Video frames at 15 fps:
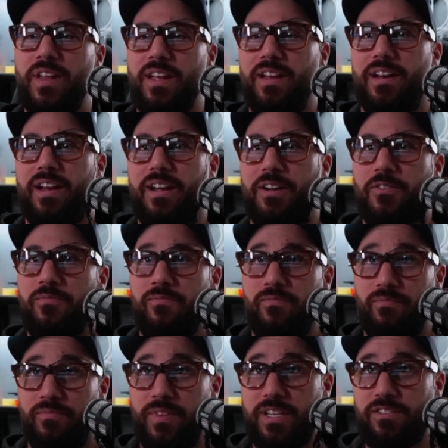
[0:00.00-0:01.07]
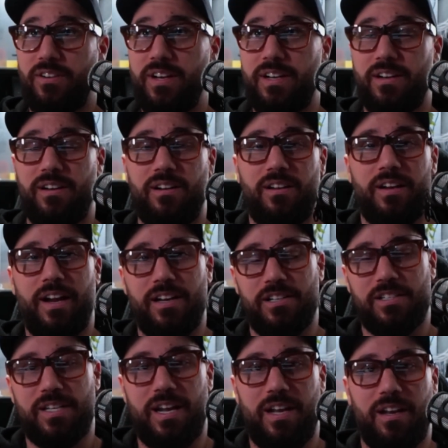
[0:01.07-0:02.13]
Now, that's great and all, and I
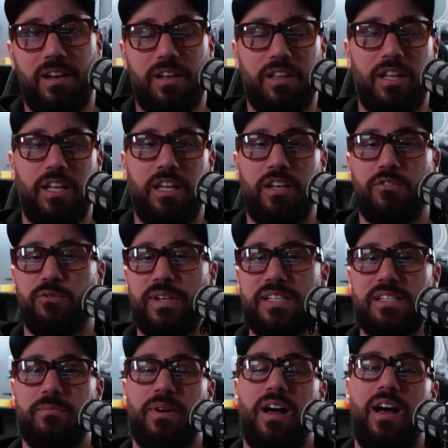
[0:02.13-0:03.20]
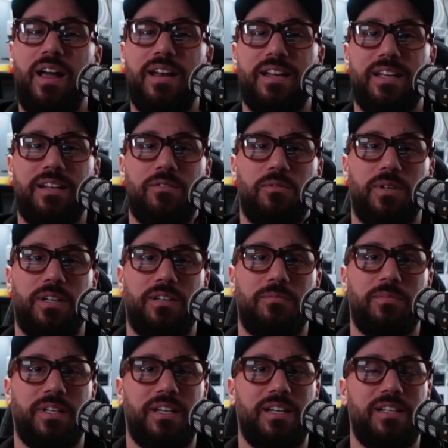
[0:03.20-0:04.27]
understand the reason behind it. Well,
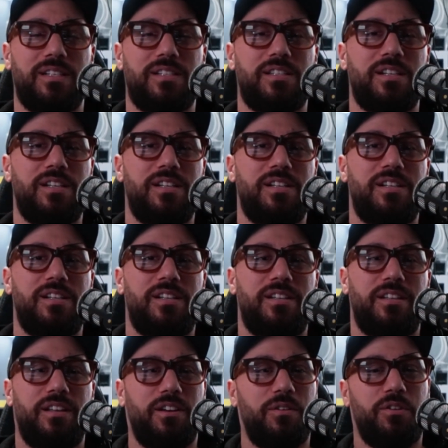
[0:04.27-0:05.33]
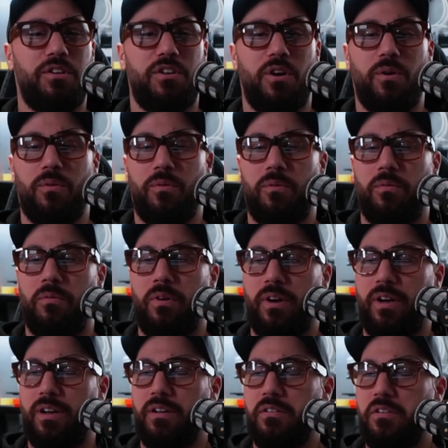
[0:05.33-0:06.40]
because, you don't
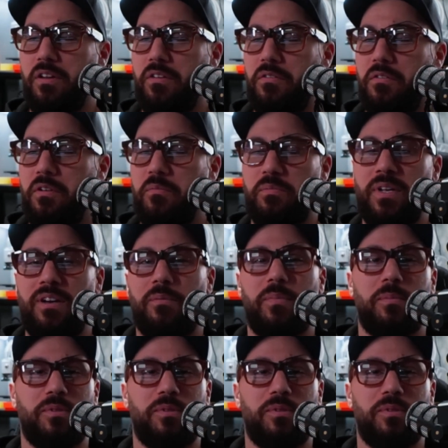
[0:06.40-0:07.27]
want to impede on people's